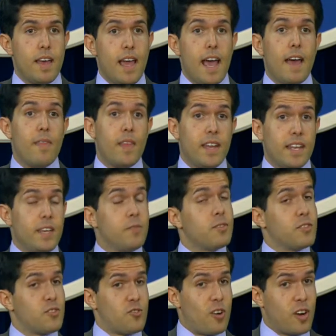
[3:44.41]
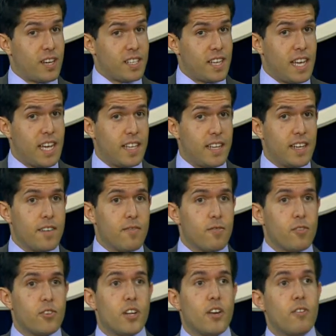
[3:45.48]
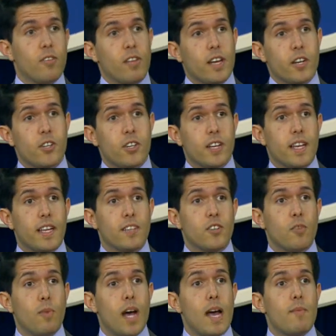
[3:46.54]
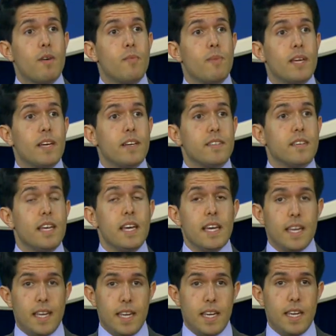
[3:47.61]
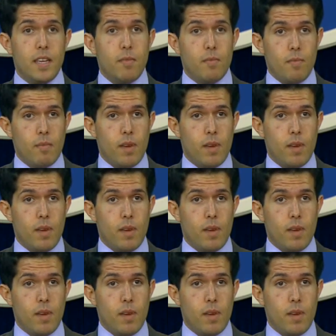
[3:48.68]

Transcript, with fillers: and that he was the strongest candidate for the general election against Obama because he,